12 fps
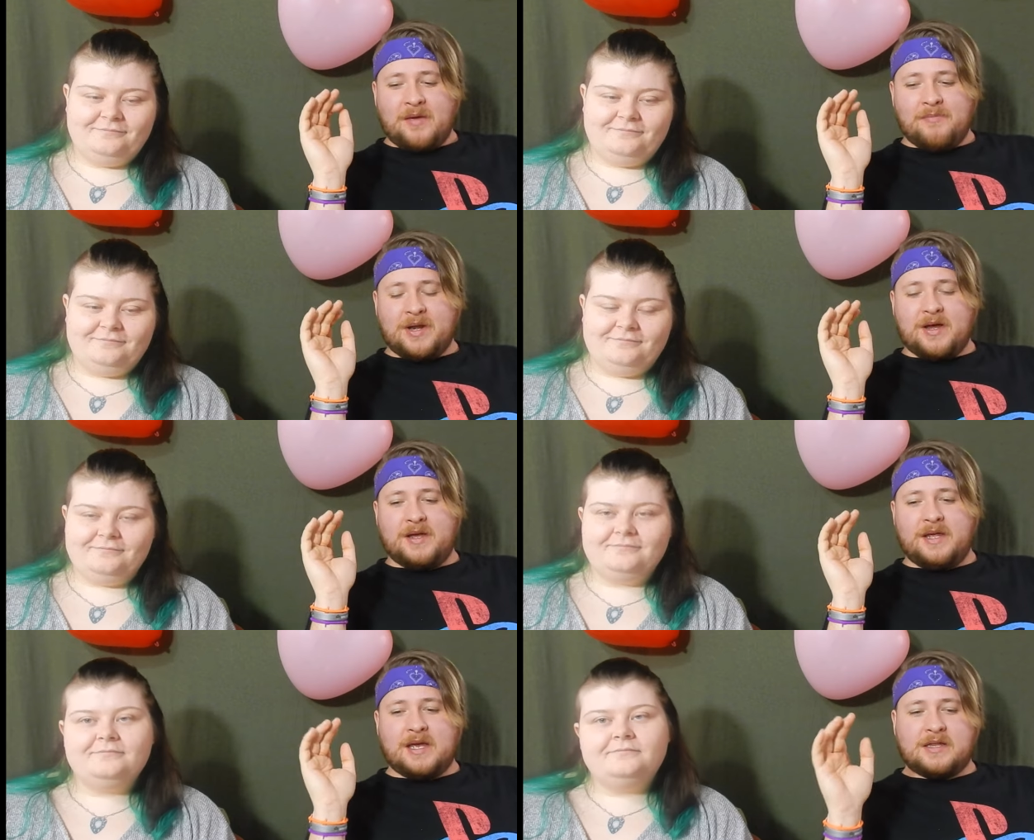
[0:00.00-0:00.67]
Speaker 1: but
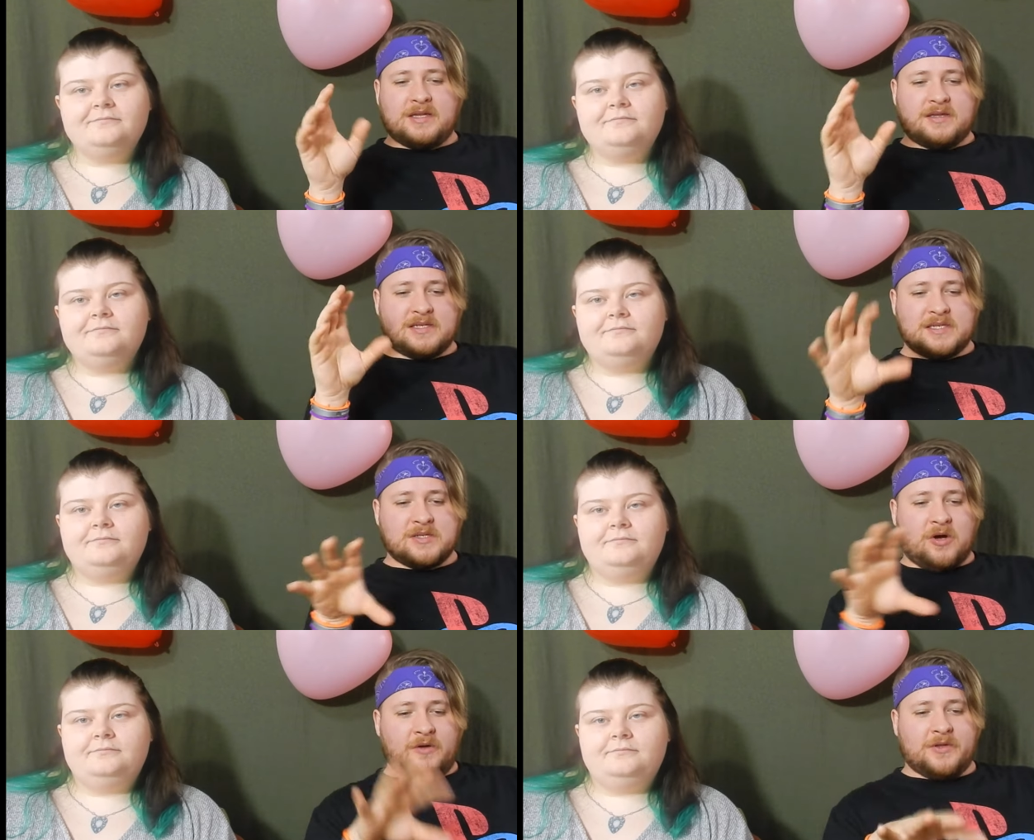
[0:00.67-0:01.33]
uh, yeah, th this
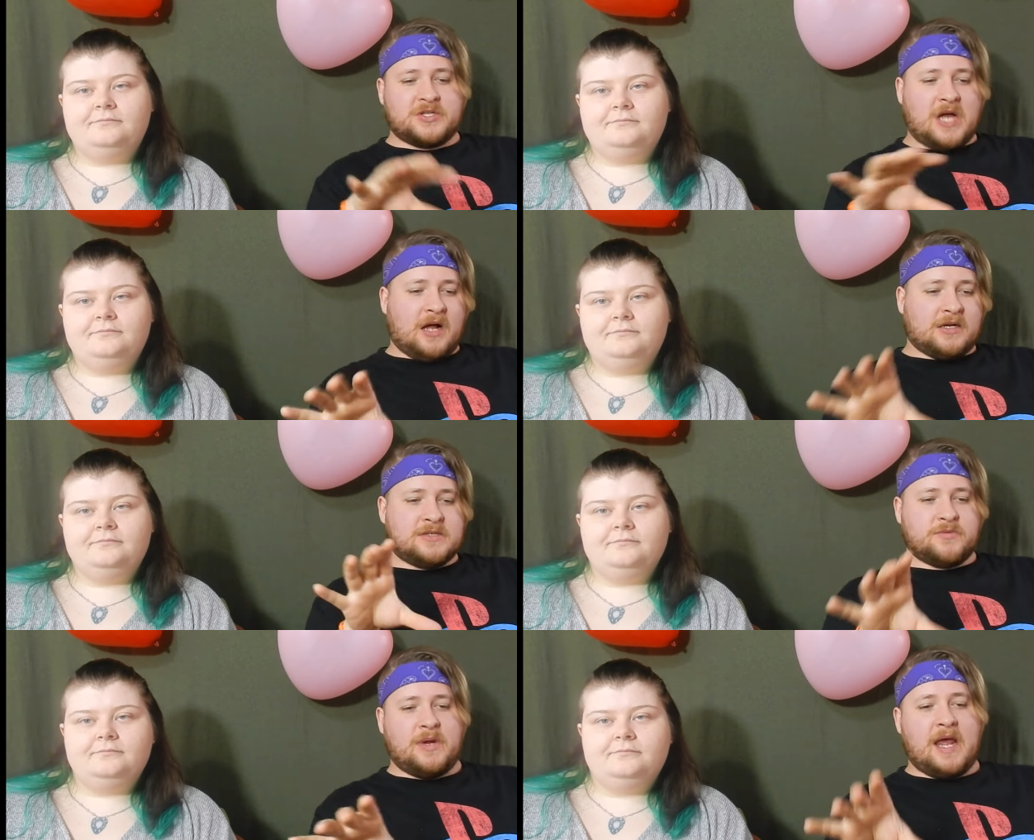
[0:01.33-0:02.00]
is all the
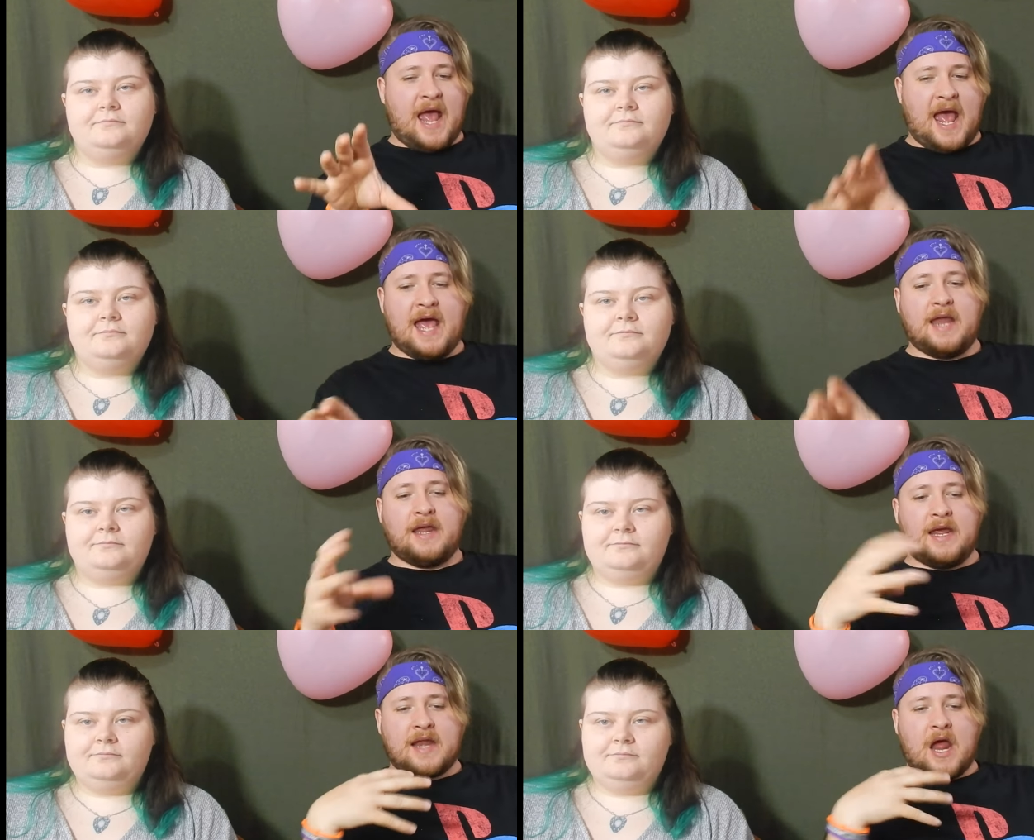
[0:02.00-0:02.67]
chocolates we
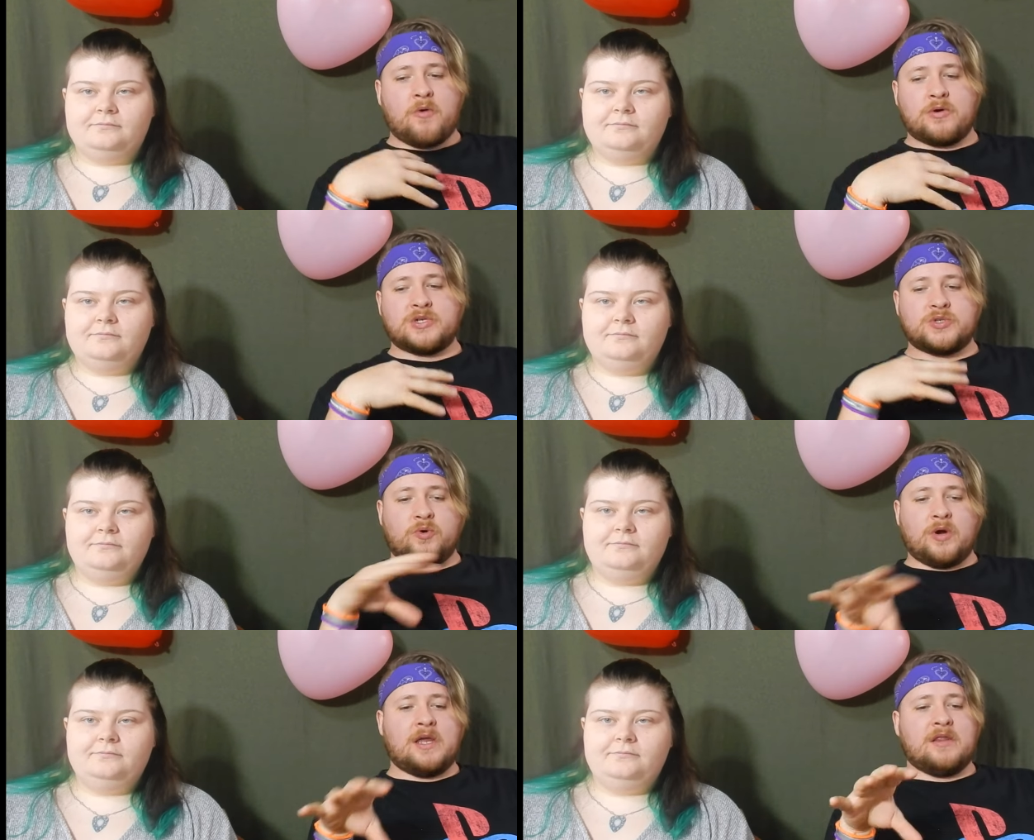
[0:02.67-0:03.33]
had in our
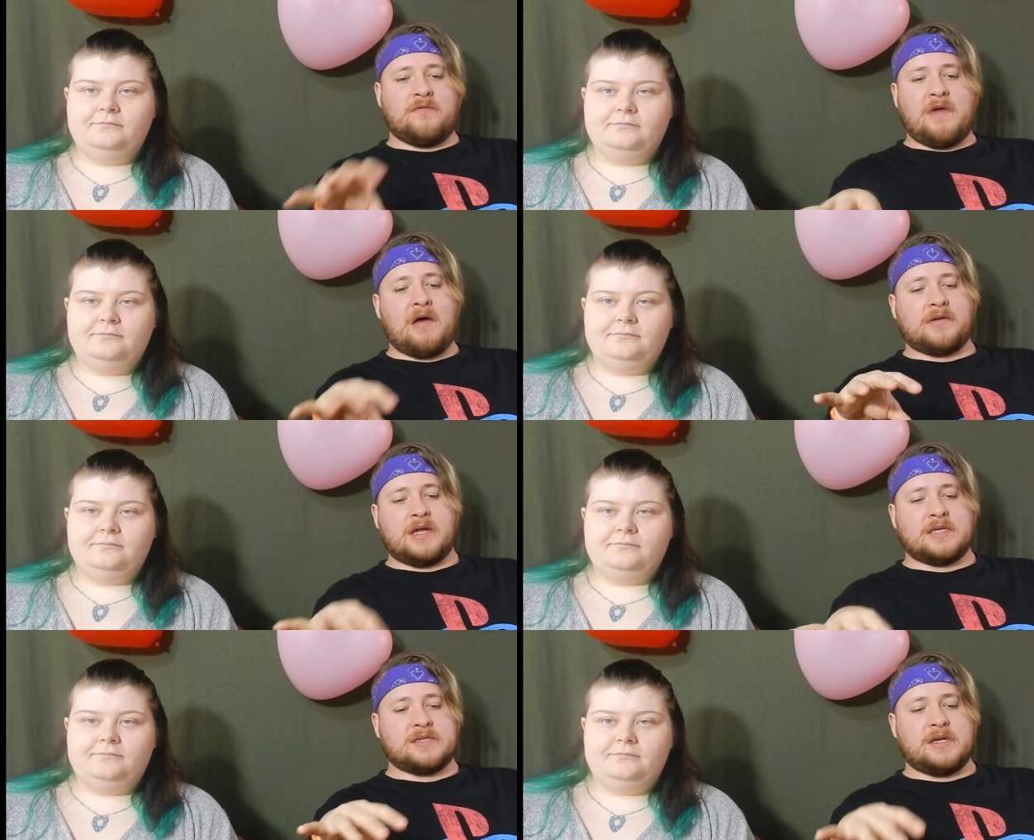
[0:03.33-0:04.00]
store in the
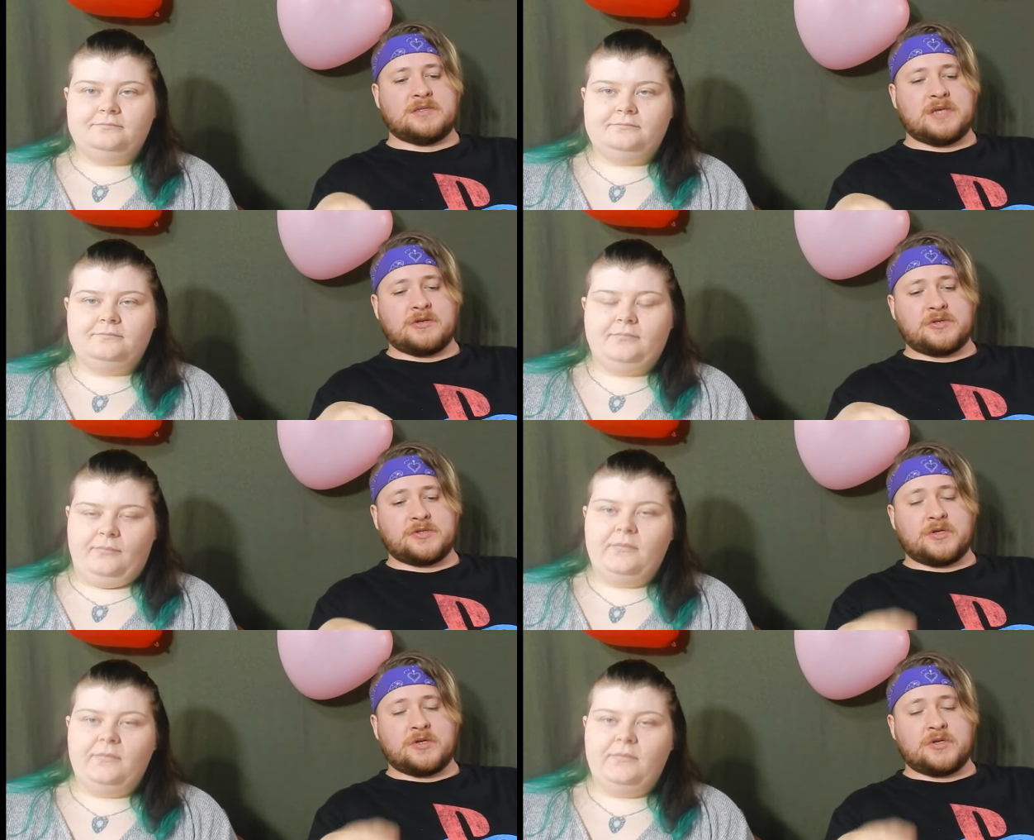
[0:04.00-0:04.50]
Valentine's Day section.